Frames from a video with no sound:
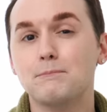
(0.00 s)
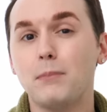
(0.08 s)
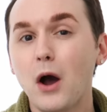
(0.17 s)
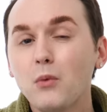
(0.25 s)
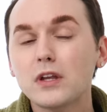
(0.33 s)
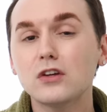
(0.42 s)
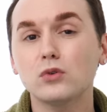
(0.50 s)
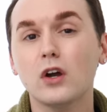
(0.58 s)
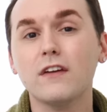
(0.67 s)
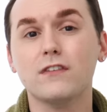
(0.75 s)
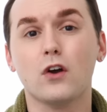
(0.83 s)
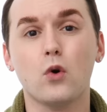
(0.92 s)
But when you
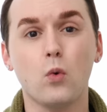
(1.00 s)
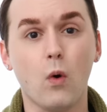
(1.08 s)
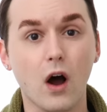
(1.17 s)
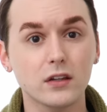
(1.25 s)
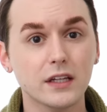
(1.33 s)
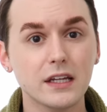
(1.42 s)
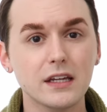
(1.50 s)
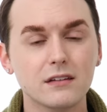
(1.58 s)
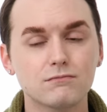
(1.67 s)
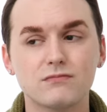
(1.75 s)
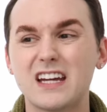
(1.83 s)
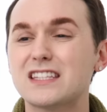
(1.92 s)
look at the
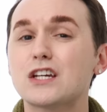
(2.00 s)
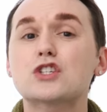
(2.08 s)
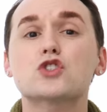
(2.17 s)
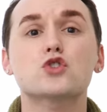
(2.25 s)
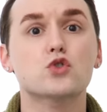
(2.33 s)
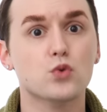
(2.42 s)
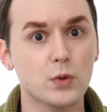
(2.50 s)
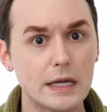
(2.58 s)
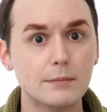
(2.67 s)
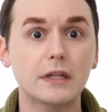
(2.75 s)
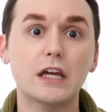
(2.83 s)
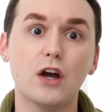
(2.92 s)
quality it's
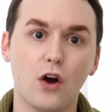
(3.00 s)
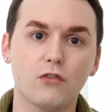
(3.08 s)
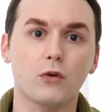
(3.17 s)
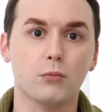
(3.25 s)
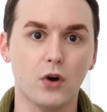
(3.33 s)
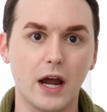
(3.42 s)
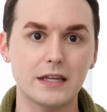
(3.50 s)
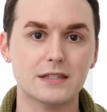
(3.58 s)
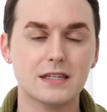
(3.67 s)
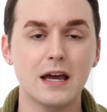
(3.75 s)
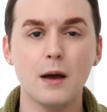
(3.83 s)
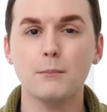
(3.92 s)
extremely
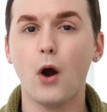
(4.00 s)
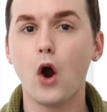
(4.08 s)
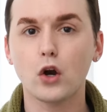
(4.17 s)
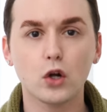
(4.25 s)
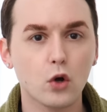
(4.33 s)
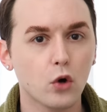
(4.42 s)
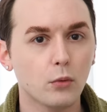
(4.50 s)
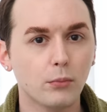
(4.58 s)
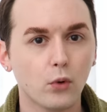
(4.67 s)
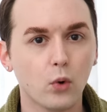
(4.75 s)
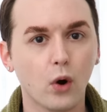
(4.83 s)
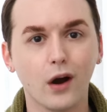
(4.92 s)
overpriced. Particle
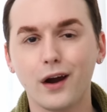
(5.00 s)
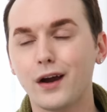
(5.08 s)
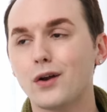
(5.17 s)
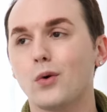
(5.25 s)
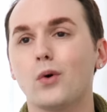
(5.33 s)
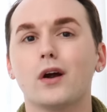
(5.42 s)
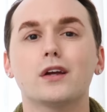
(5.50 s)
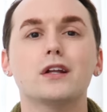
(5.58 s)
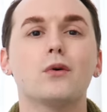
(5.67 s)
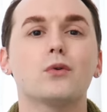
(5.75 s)
board or, you